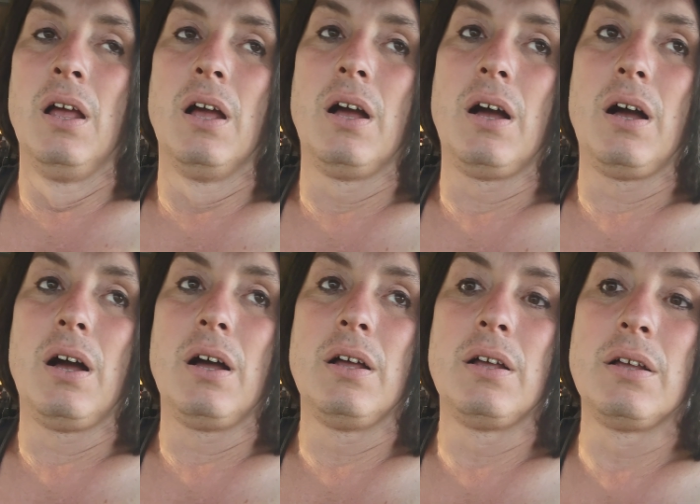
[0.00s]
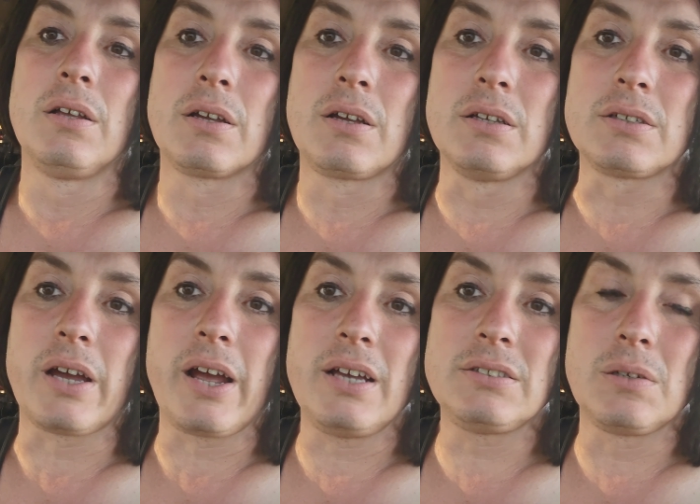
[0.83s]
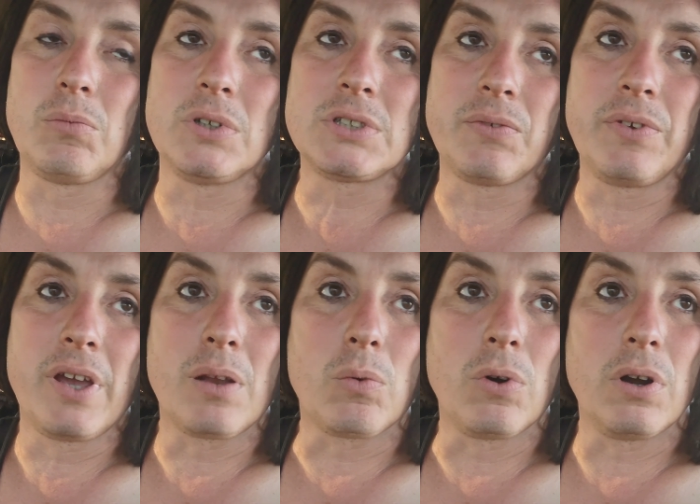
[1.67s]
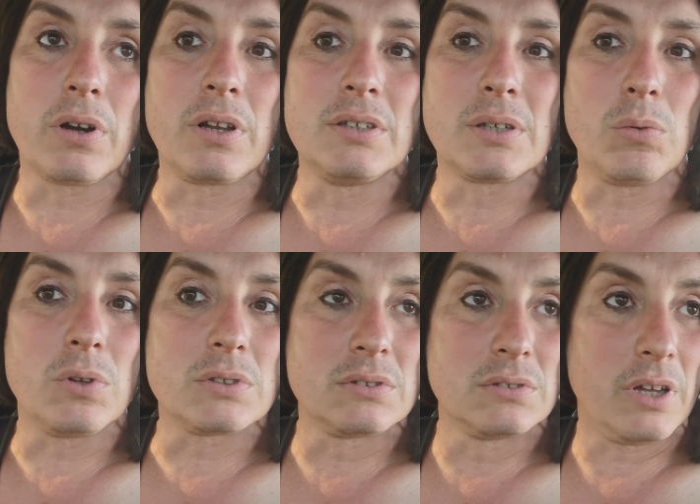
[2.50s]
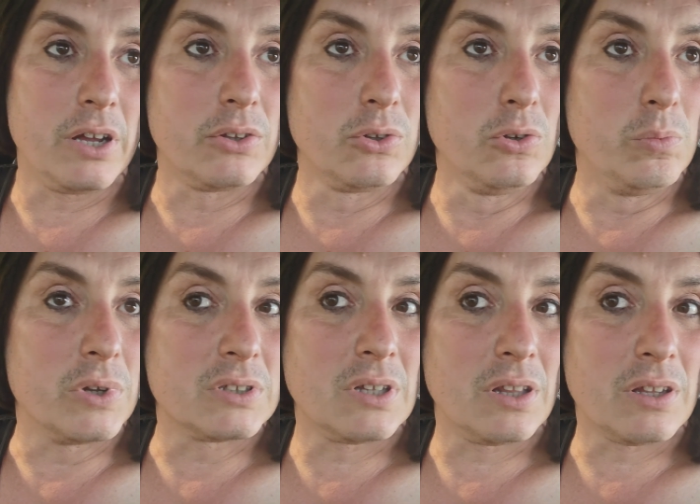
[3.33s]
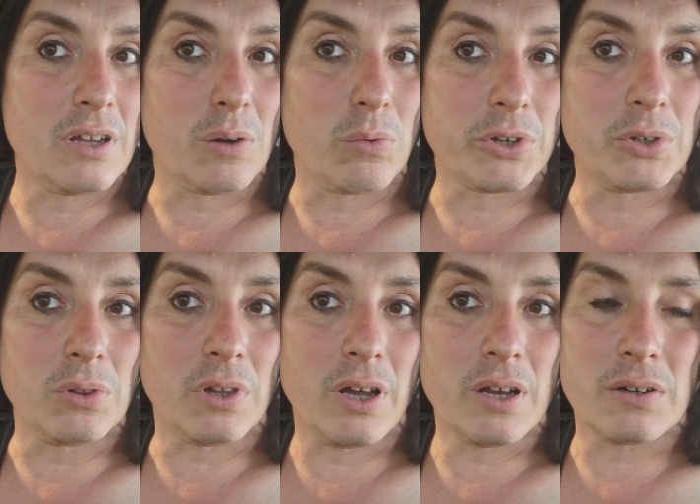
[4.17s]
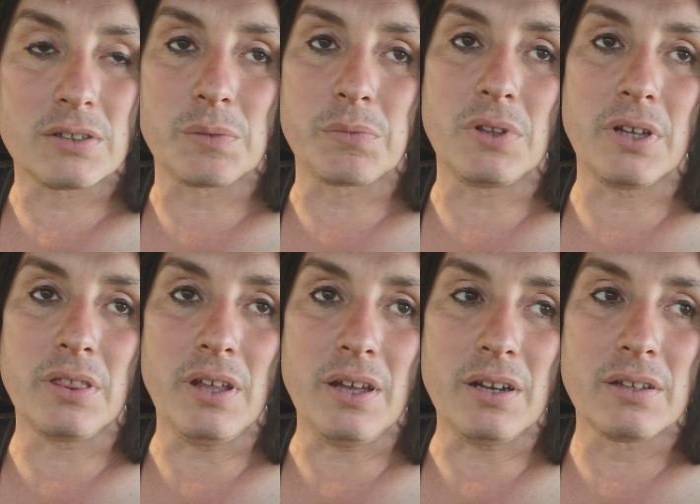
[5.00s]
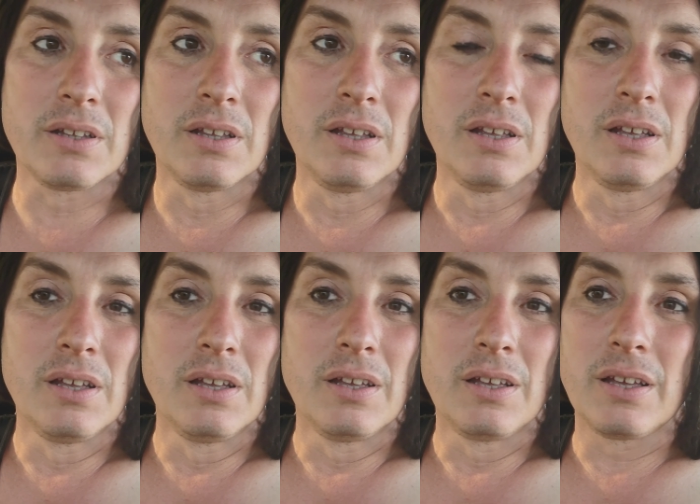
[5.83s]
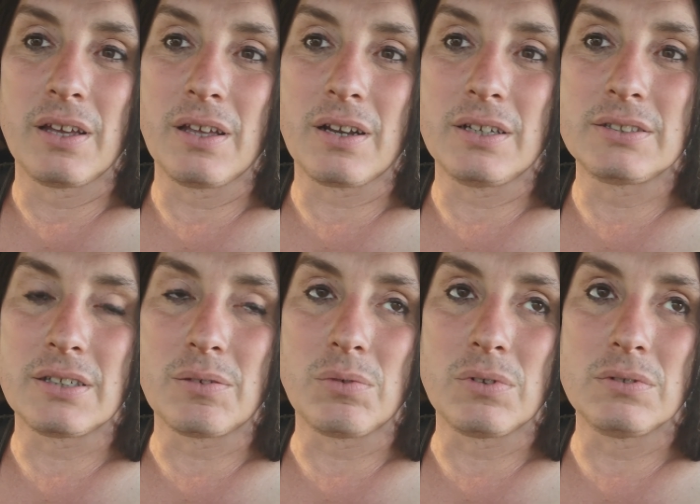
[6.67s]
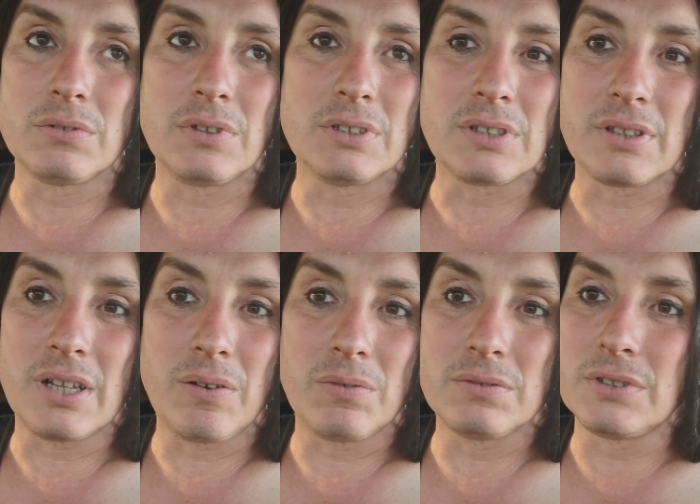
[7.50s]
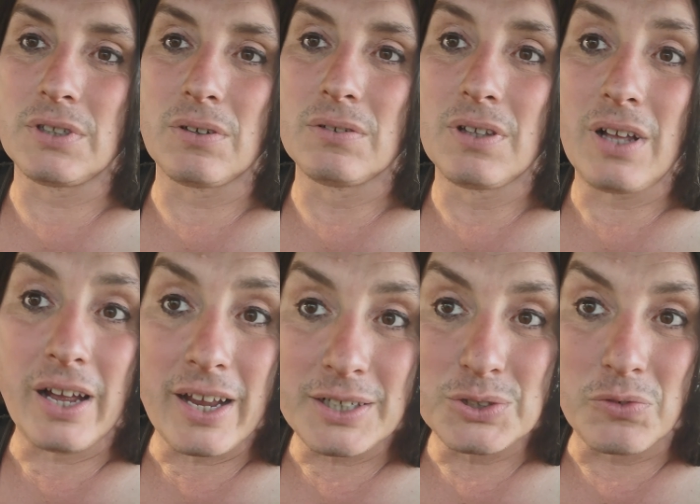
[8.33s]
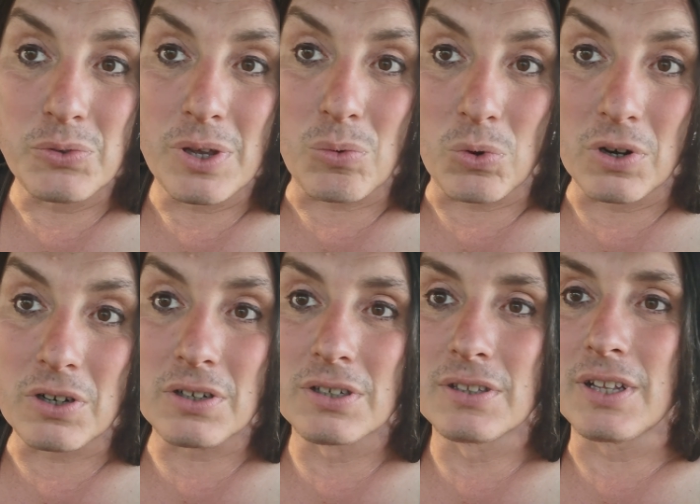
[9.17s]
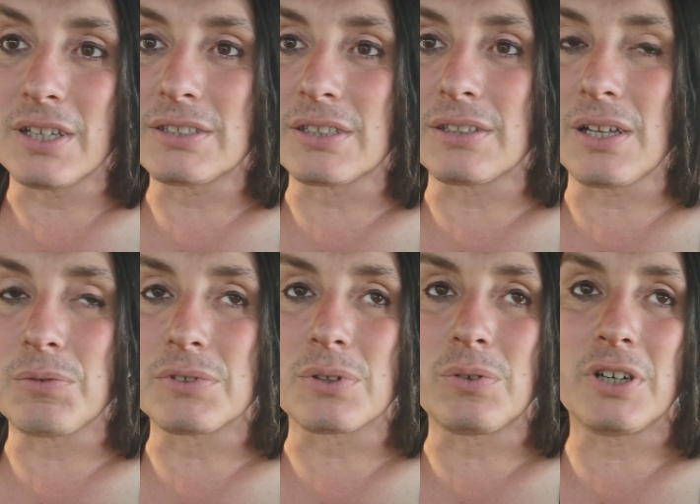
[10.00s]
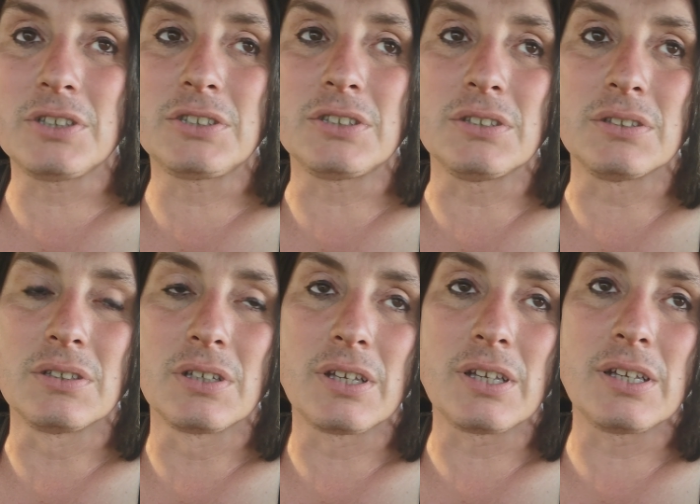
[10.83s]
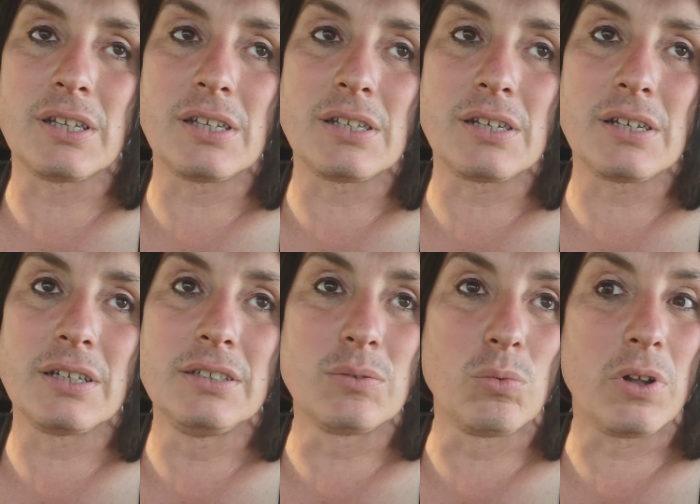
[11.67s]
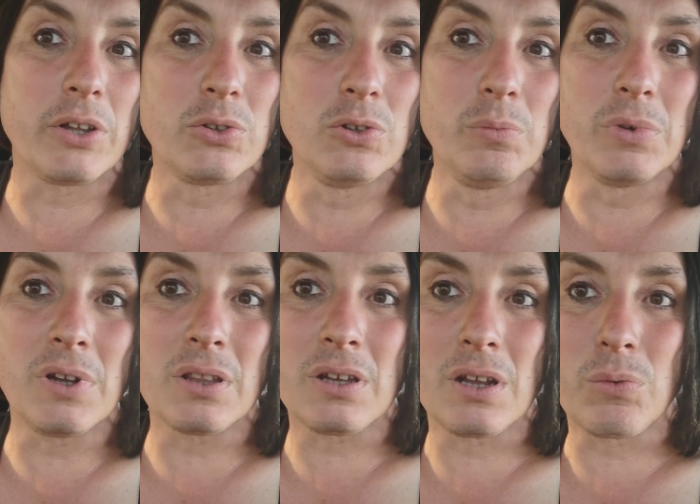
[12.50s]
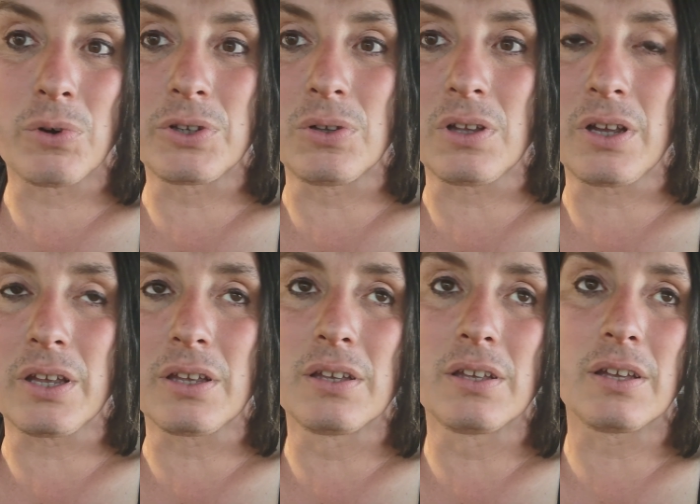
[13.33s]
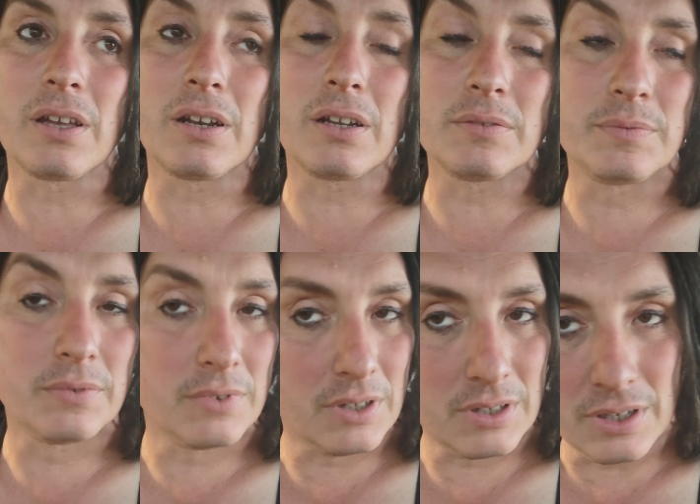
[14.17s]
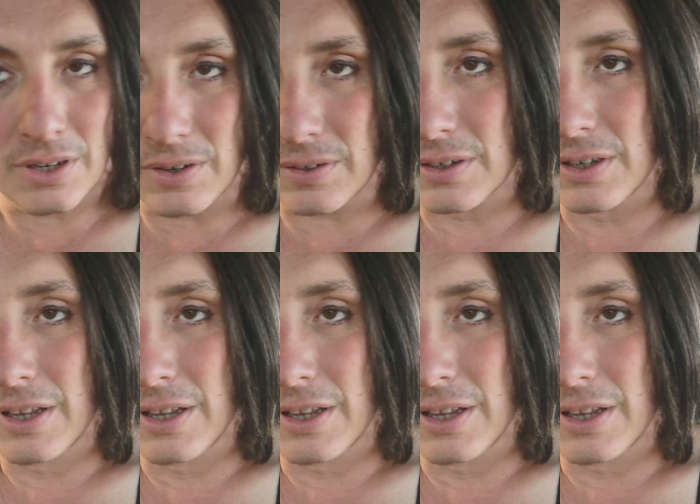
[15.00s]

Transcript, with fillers: Because uh, I asked him once if he had work, and he said, "Well, I do, but it's not the kind of work you like, or something like that." And I said, "I said that you know, I asked you if you had work. That's that was the question." And uh, he said, "Well, I do, but not the kind of work you like." And you know